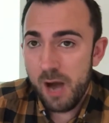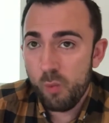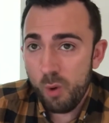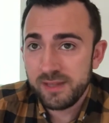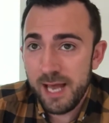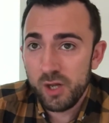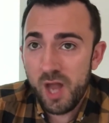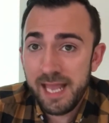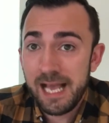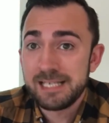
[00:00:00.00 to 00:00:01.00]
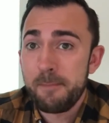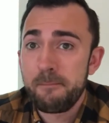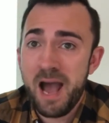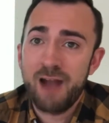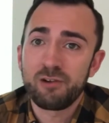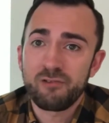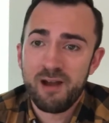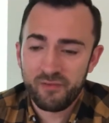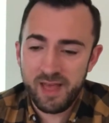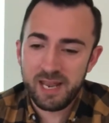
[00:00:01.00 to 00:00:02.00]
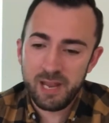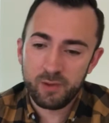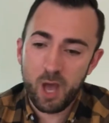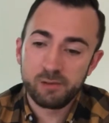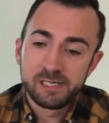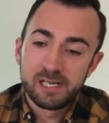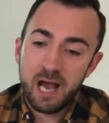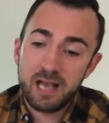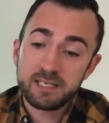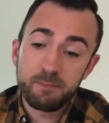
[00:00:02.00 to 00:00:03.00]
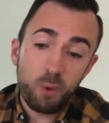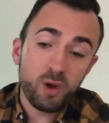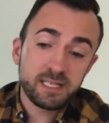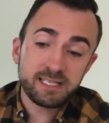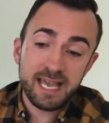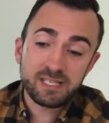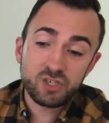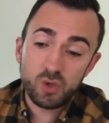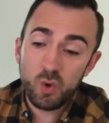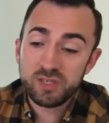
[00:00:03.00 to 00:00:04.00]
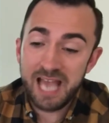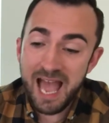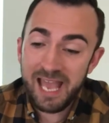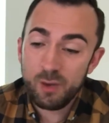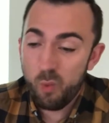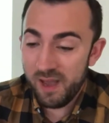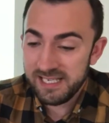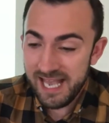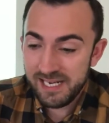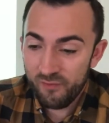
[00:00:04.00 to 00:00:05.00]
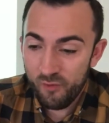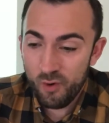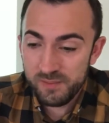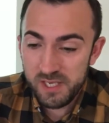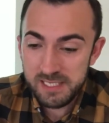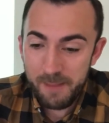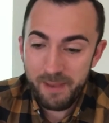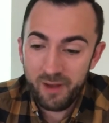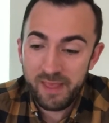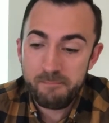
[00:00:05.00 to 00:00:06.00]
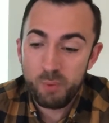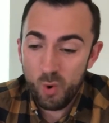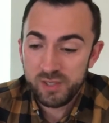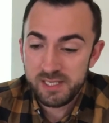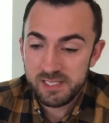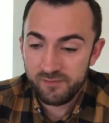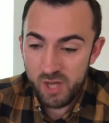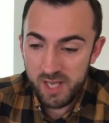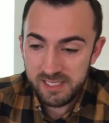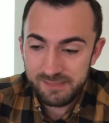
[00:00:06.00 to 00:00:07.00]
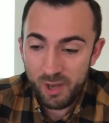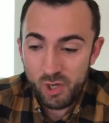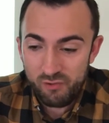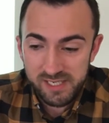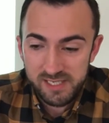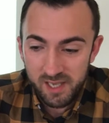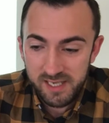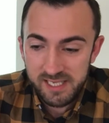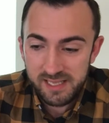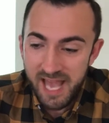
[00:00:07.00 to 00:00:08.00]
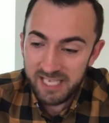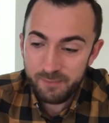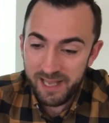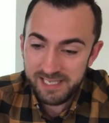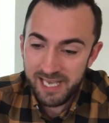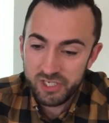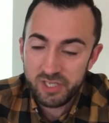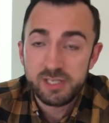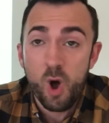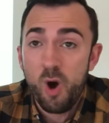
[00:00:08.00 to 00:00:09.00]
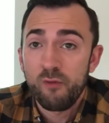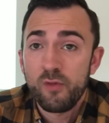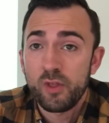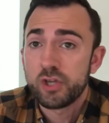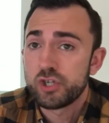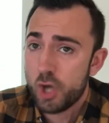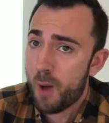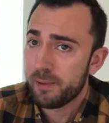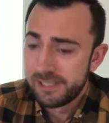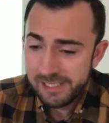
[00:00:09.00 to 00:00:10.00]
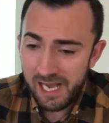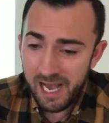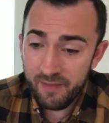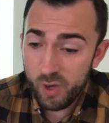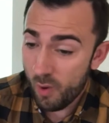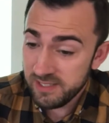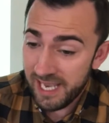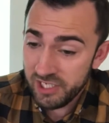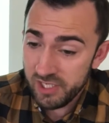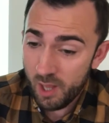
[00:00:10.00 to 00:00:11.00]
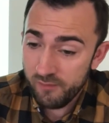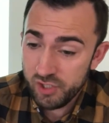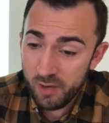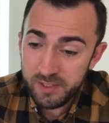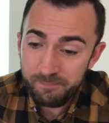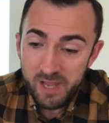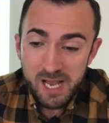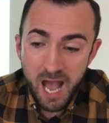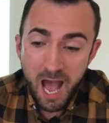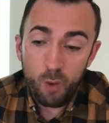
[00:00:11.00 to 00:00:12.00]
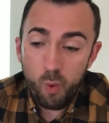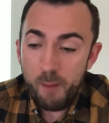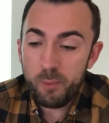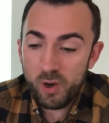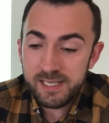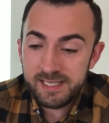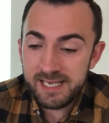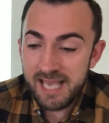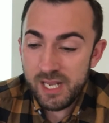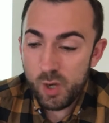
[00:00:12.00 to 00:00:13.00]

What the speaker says: What would that look like as a paragraph then? Here we go. So the point, in source A, Whitehead informs us about the importance of nurses by criticising the expectations of the job. The quotation that I've chosen, at what point is a